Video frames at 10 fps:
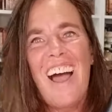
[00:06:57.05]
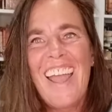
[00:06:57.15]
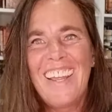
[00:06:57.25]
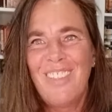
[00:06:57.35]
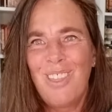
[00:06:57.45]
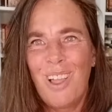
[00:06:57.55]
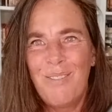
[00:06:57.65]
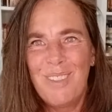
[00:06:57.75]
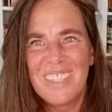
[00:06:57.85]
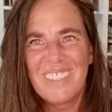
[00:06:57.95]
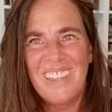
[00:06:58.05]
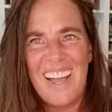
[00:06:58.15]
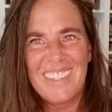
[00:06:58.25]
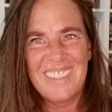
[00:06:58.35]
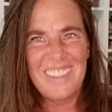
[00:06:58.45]
I love this
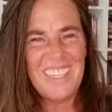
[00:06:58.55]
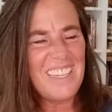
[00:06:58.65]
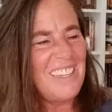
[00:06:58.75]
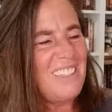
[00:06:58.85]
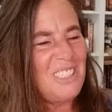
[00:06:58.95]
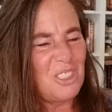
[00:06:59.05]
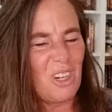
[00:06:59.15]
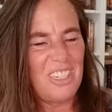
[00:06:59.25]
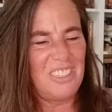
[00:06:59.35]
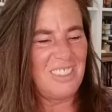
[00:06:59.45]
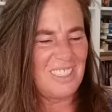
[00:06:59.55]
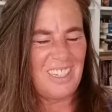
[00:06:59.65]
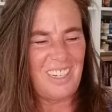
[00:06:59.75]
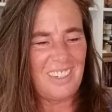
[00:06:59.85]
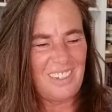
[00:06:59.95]
class. The illustrations
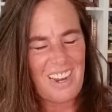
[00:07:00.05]
in here,